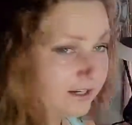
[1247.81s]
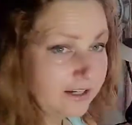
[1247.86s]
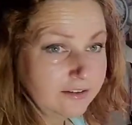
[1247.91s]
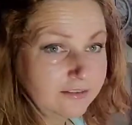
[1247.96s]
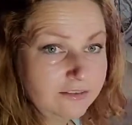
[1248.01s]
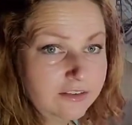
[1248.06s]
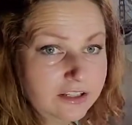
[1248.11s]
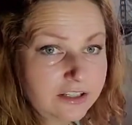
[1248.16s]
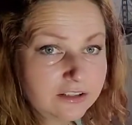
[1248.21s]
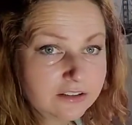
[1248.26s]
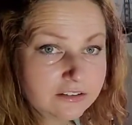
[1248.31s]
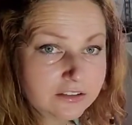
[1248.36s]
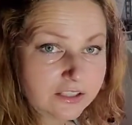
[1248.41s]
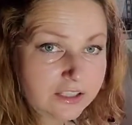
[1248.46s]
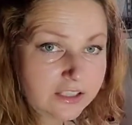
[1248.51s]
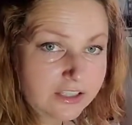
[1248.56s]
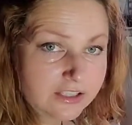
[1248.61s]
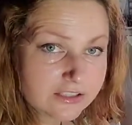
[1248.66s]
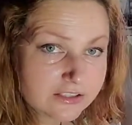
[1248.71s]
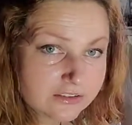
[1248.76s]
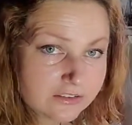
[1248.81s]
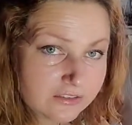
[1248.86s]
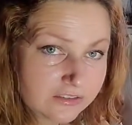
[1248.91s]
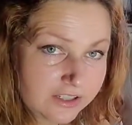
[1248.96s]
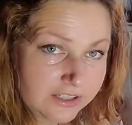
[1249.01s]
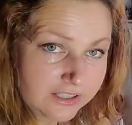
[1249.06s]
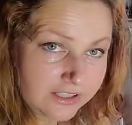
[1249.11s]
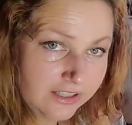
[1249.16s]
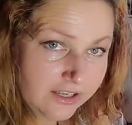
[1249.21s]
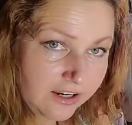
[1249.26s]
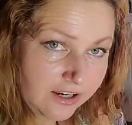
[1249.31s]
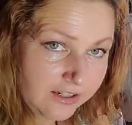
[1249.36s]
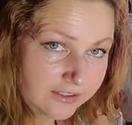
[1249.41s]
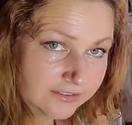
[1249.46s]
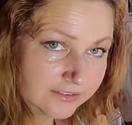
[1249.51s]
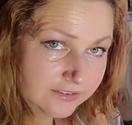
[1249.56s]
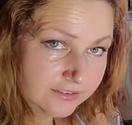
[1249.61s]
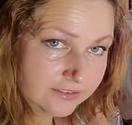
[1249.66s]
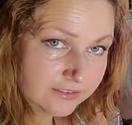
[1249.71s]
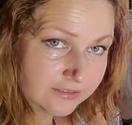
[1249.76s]
have a little easel like
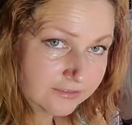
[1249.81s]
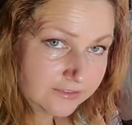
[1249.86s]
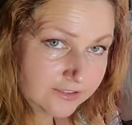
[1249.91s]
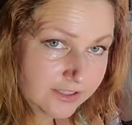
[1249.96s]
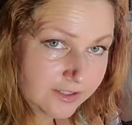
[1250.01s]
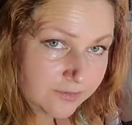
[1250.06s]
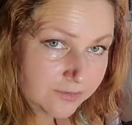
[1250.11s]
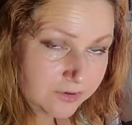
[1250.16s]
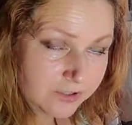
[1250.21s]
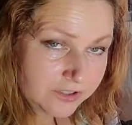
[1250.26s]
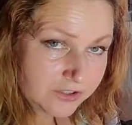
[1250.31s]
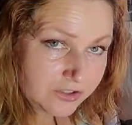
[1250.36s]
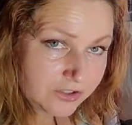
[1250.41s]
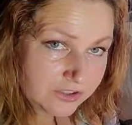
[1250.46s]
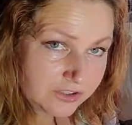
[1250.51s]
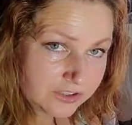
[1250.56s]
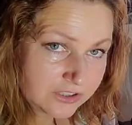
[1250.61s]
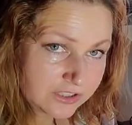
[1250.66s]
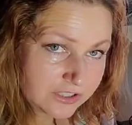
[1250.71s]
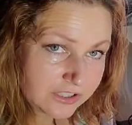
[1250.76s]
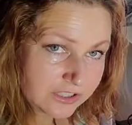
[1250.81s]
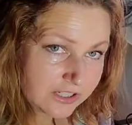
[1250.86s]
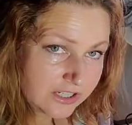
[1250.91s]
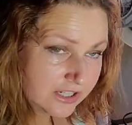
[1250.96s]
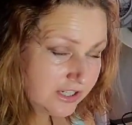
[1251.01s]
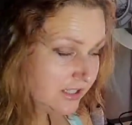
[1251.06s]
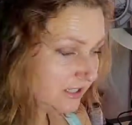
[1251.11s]
that for the pictures,